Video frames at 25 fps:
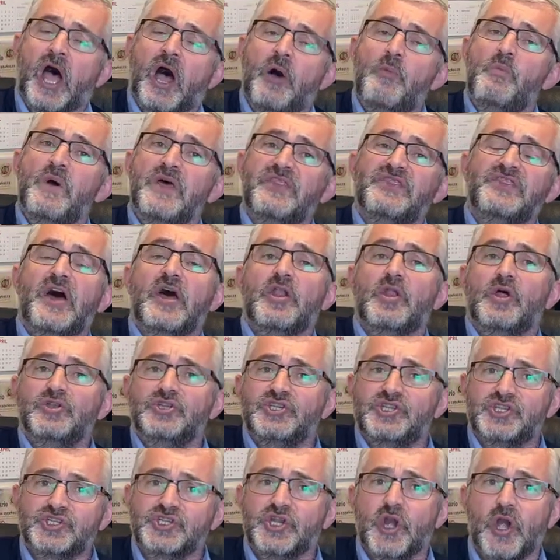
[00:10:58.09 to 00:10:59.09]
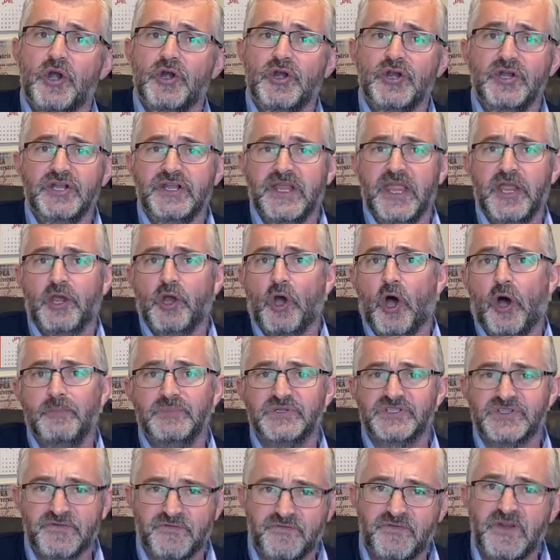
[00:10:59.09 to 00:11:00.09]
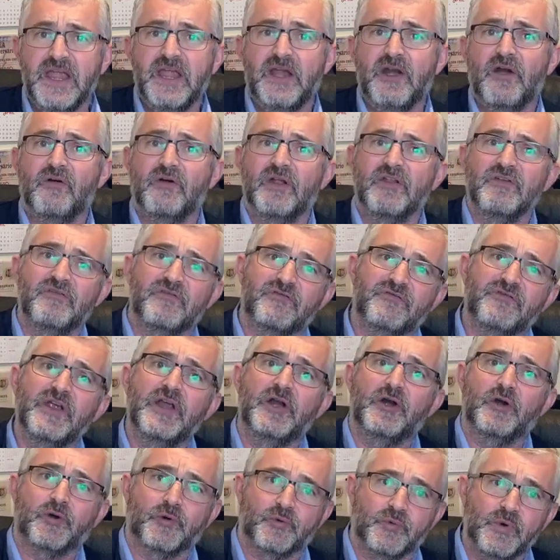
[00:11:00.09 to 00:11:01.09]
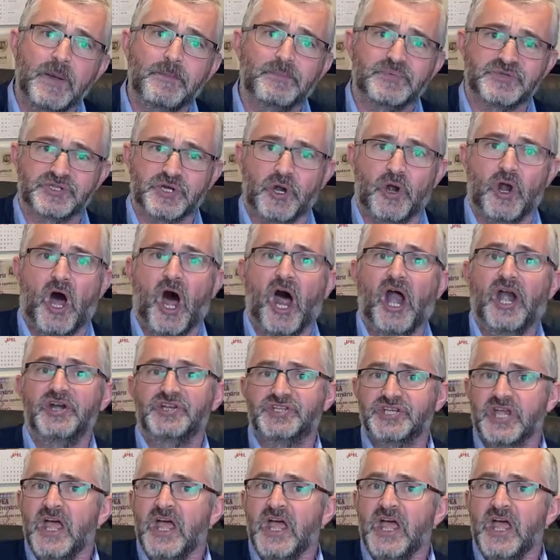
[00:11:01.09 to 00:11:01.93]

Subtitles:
And with that uncertainty comes fear, and fear grips our hearts